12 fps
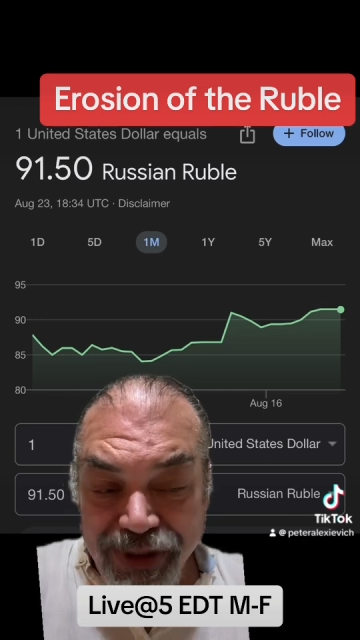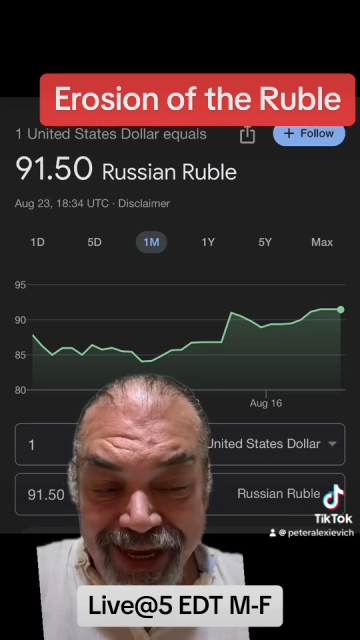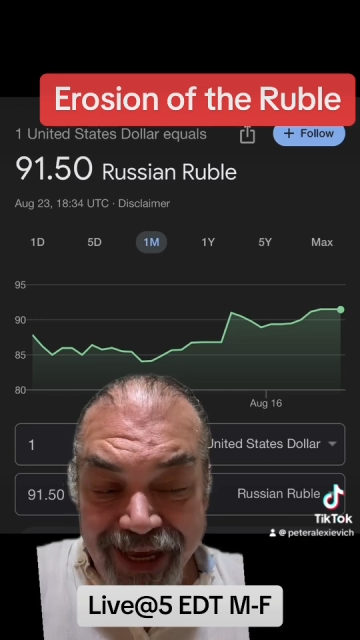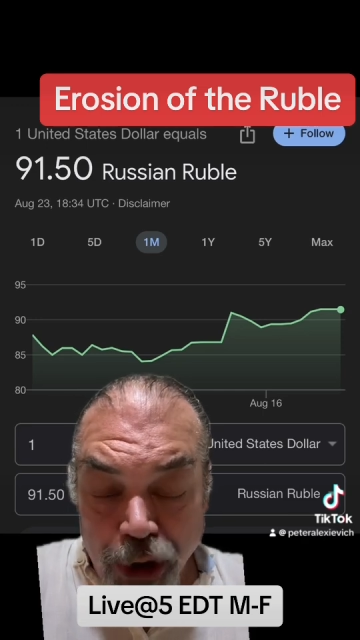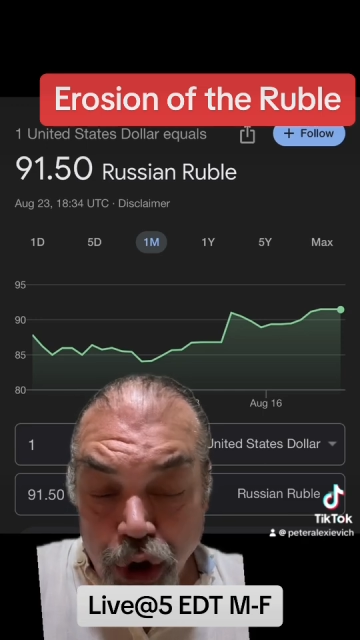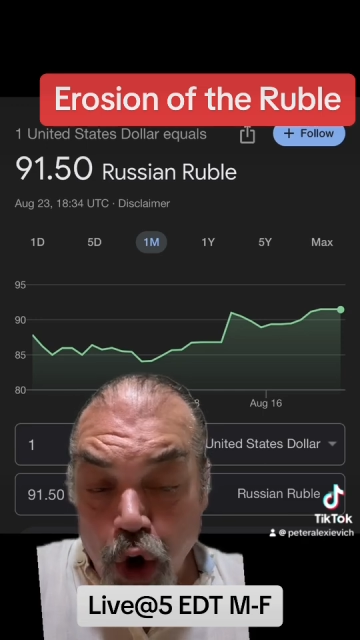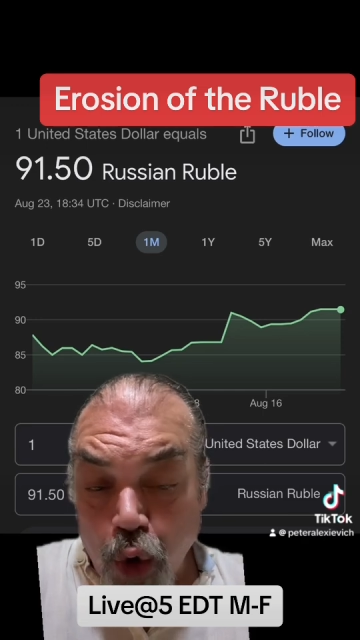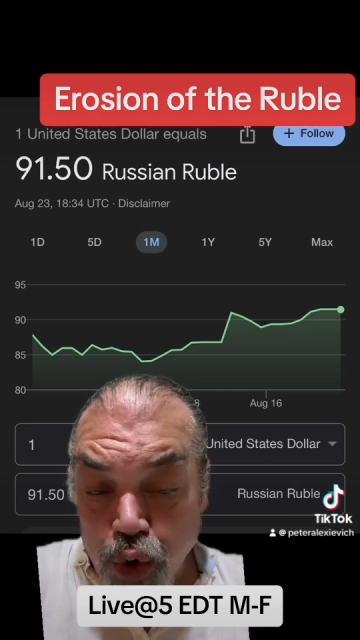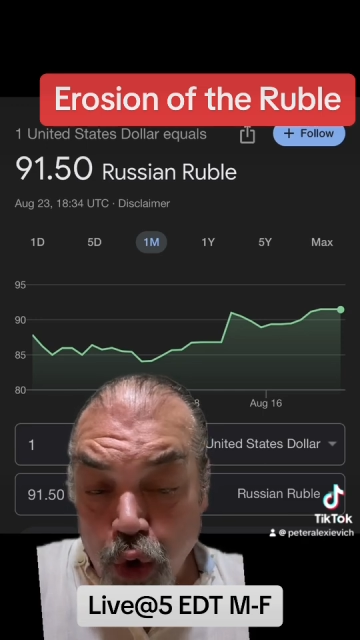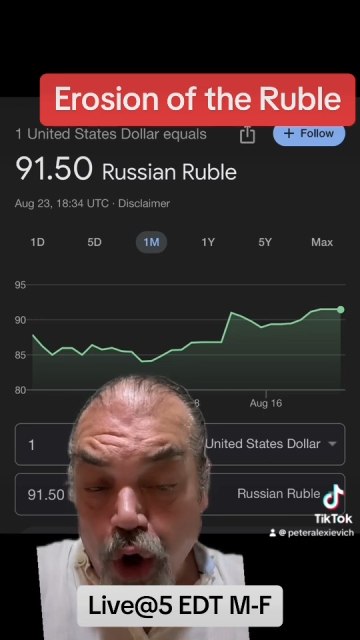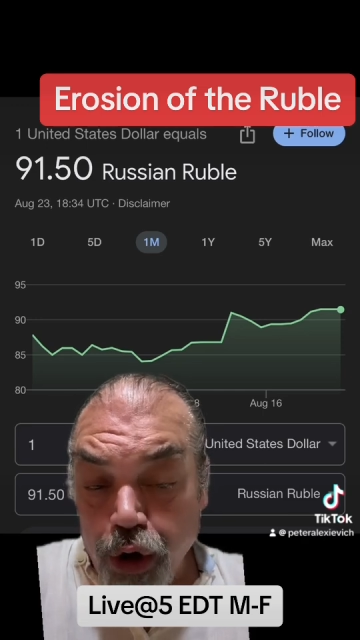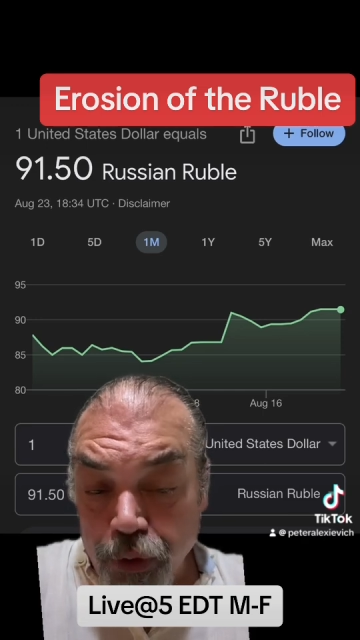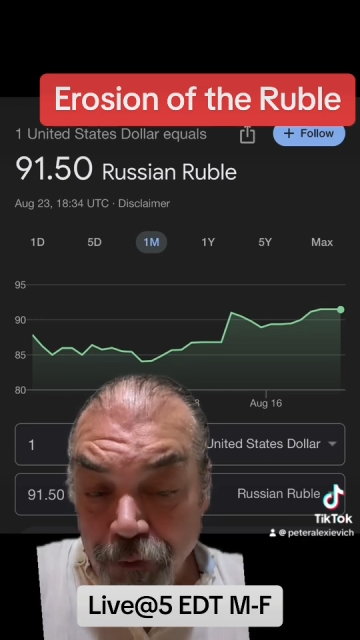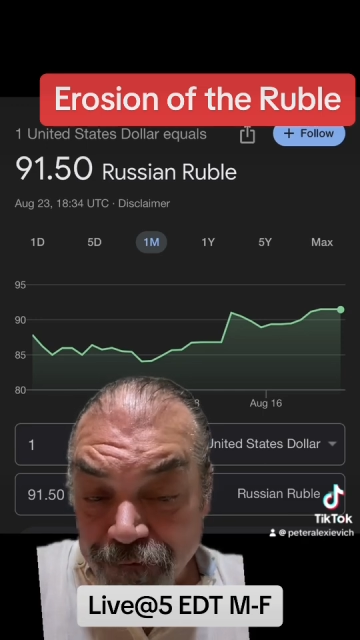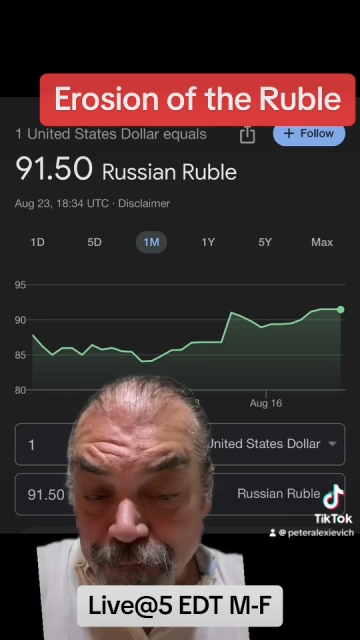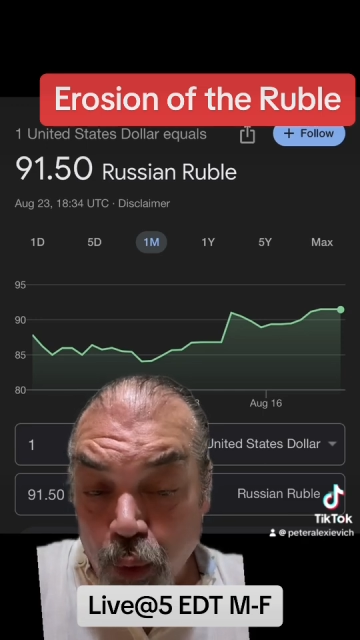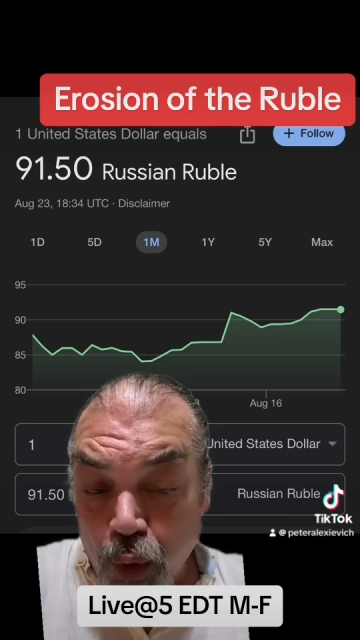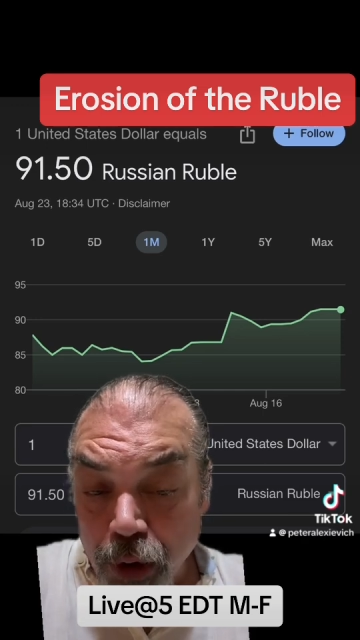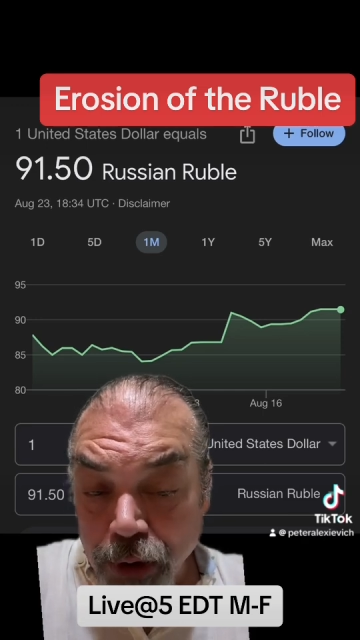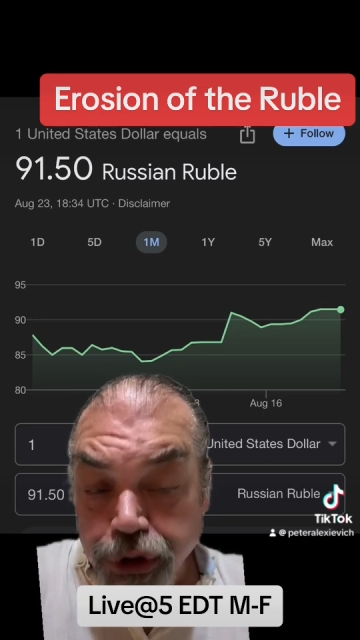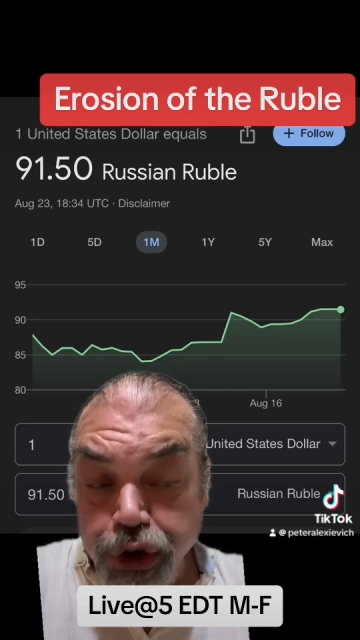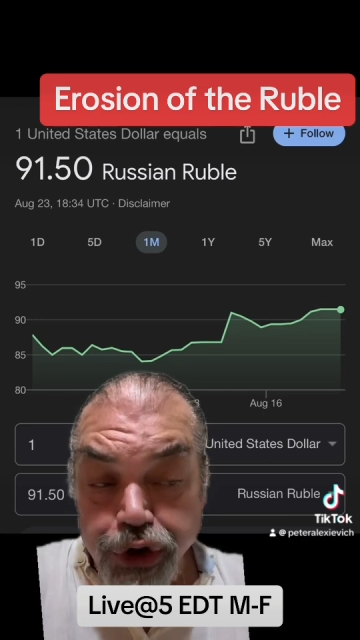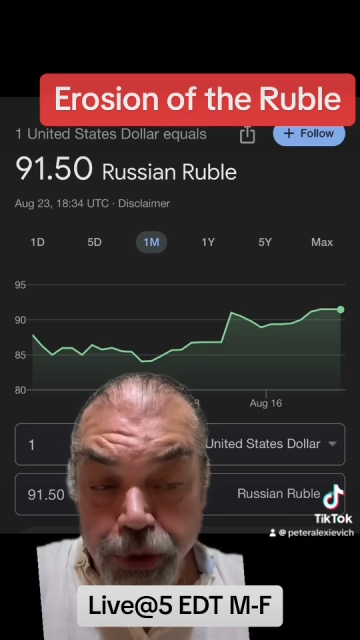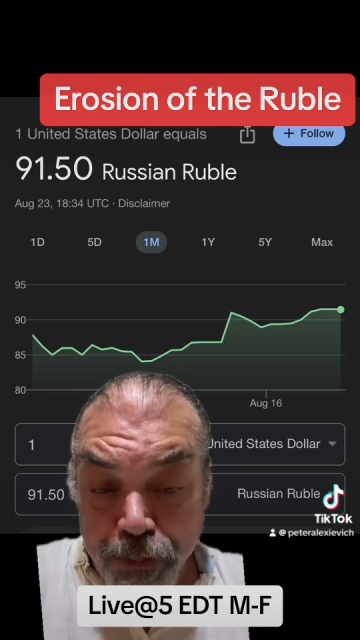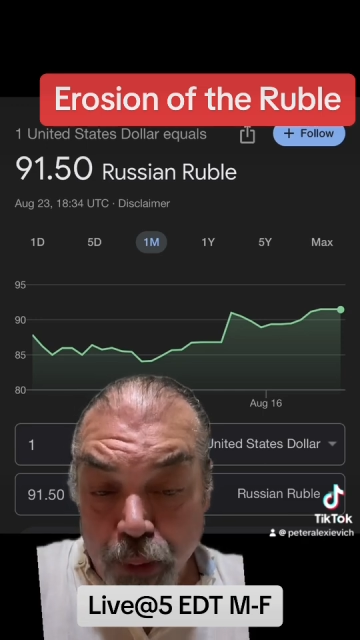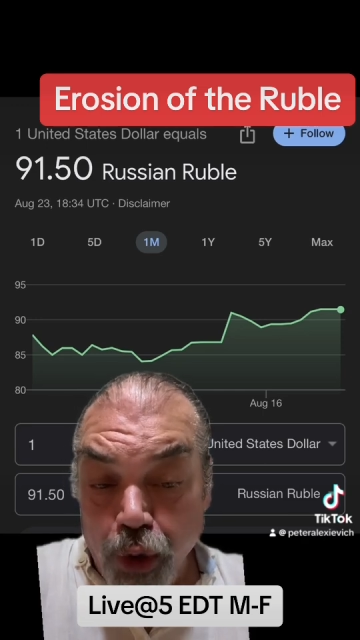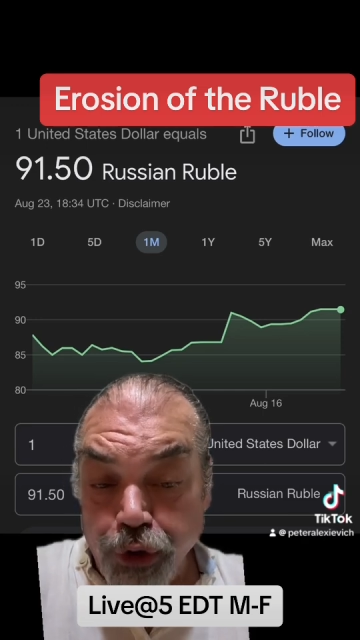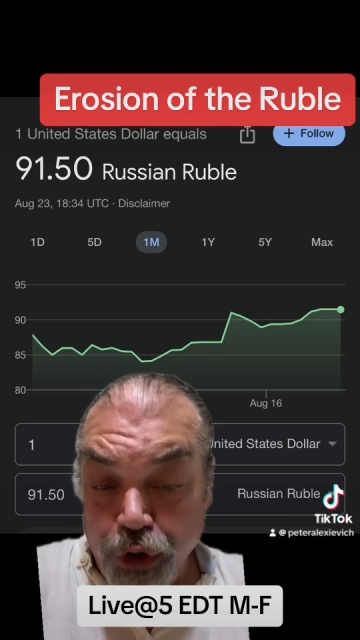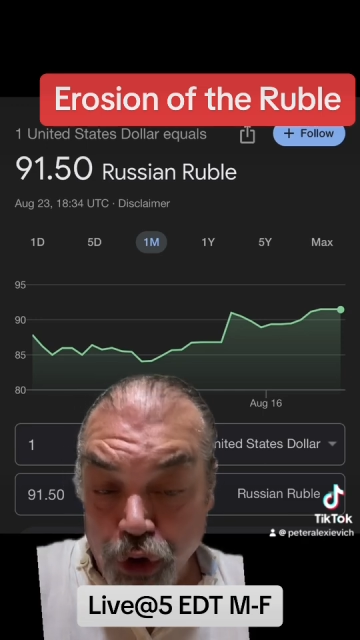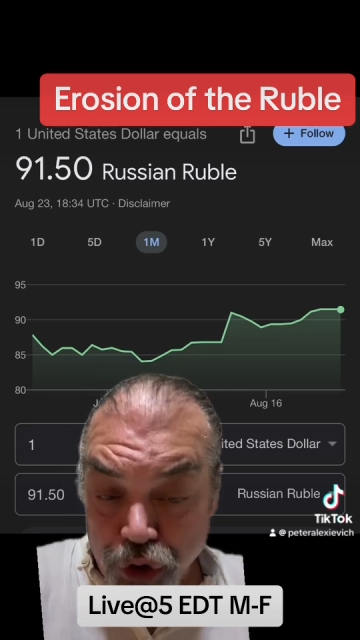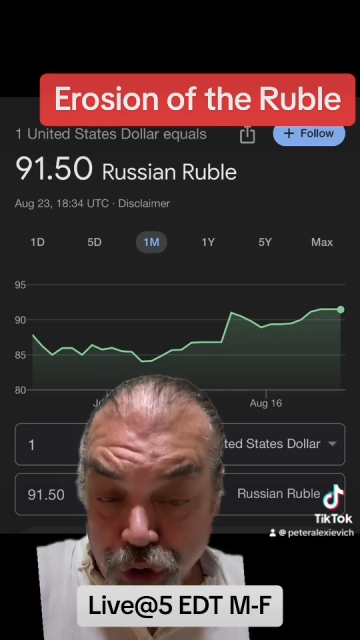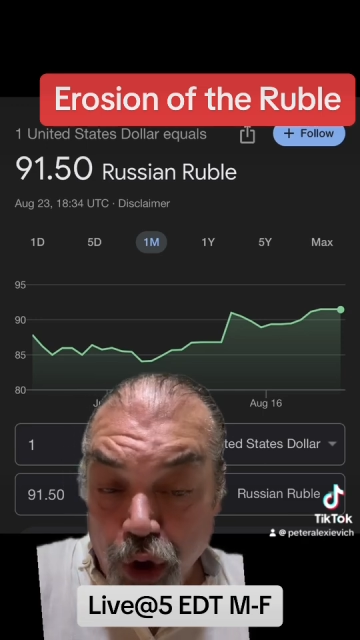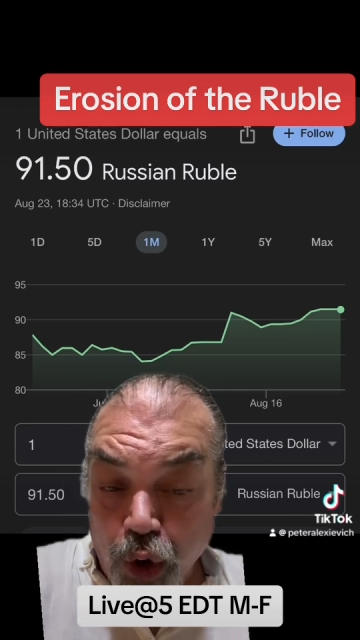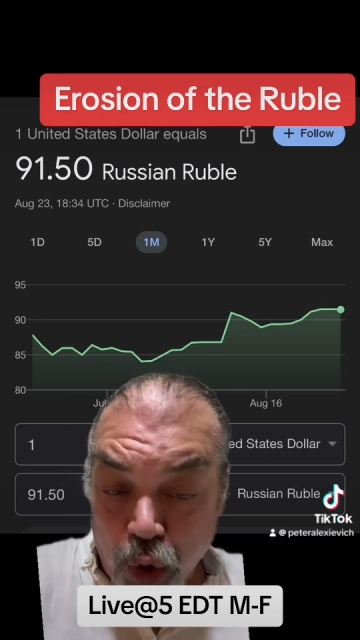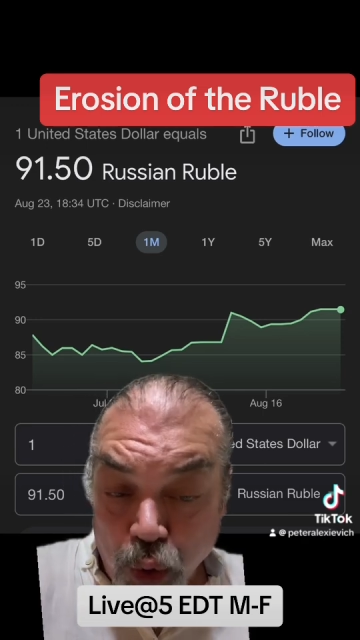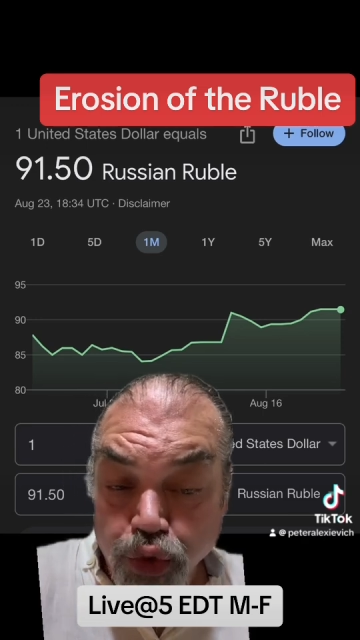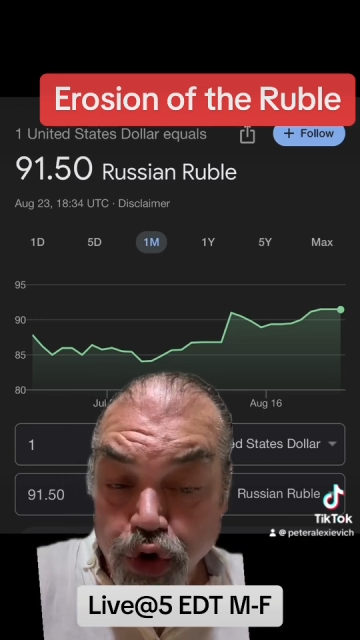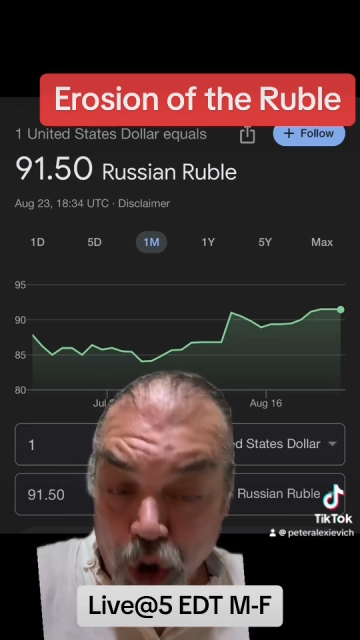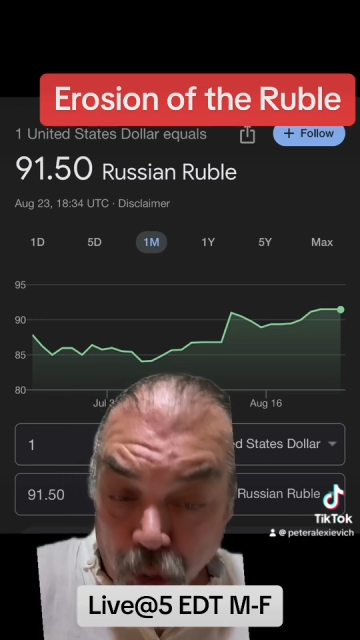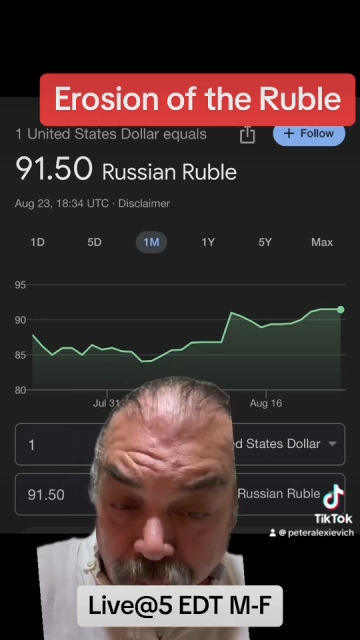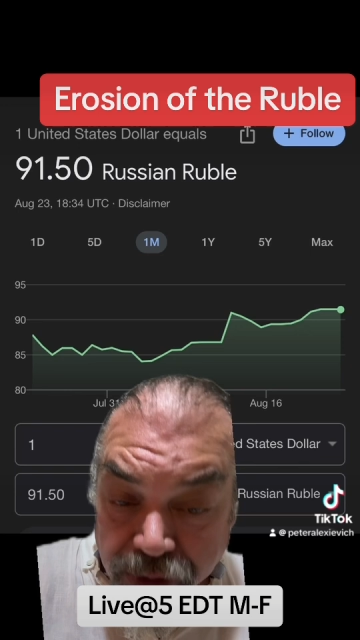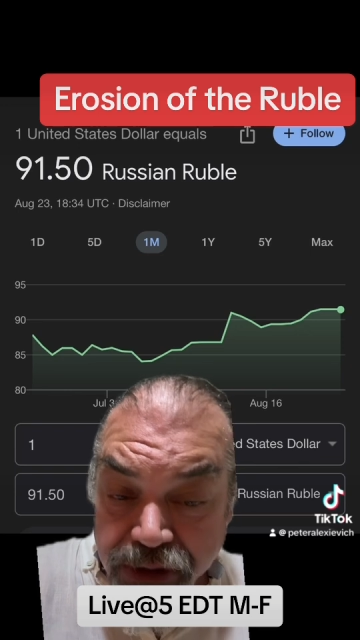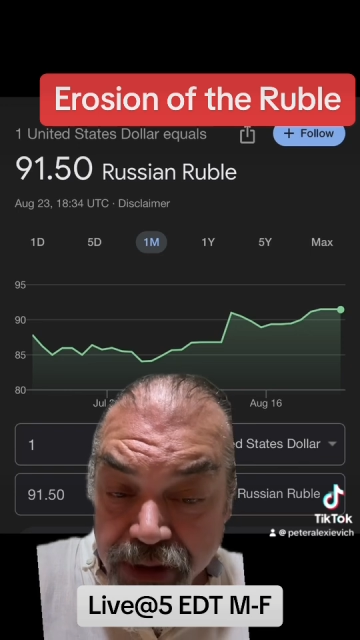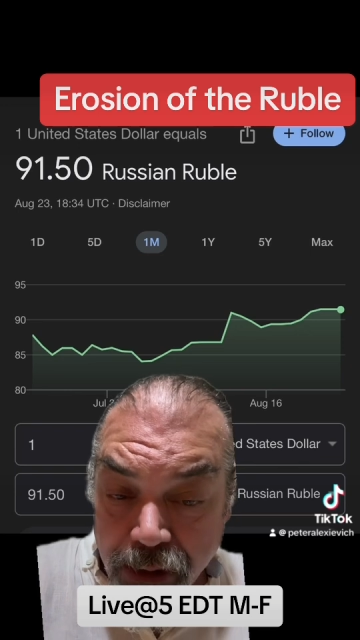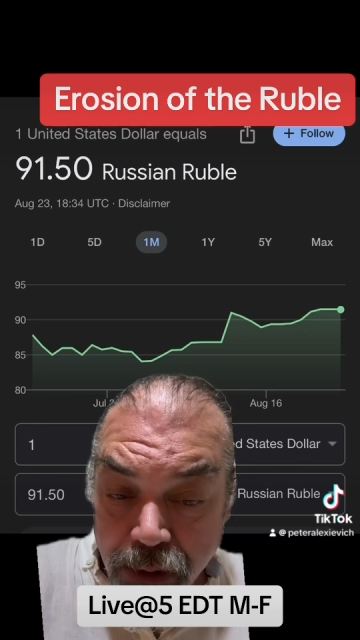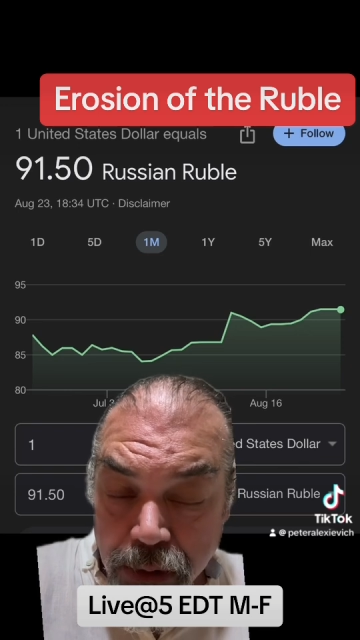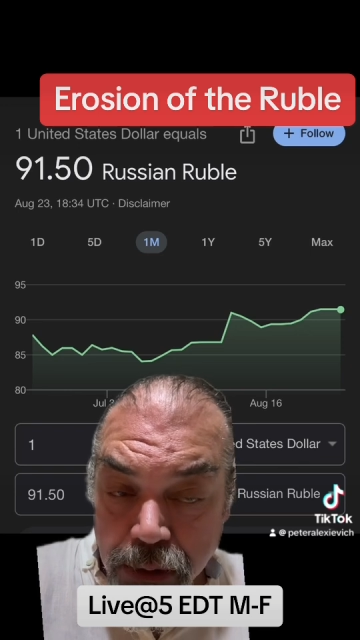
They can no longer afford to support their own currency.